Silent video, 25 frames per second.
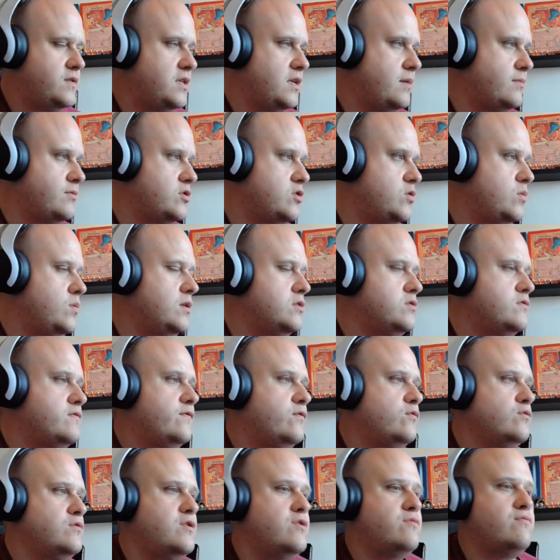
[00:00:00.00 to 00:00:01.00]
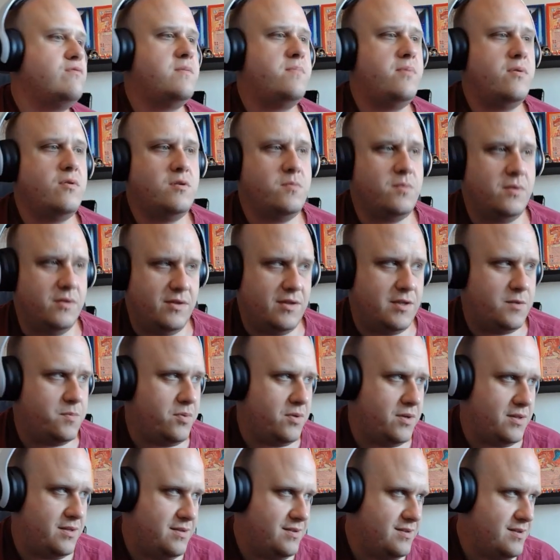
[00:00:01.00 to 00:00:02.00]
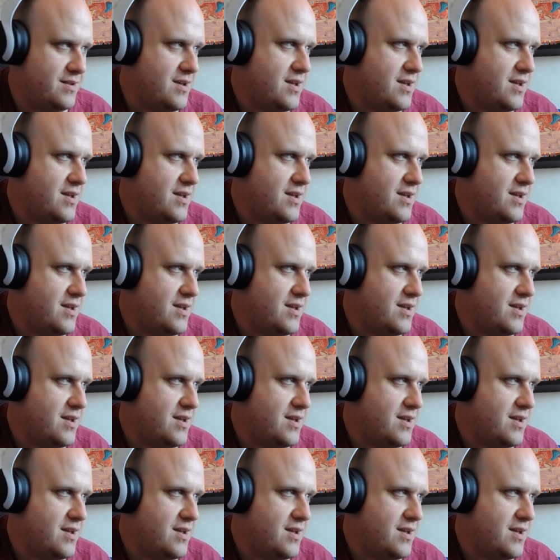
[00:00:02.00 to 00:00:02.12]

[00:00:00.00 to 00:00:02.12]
seen up to 243 Pokemon at this point.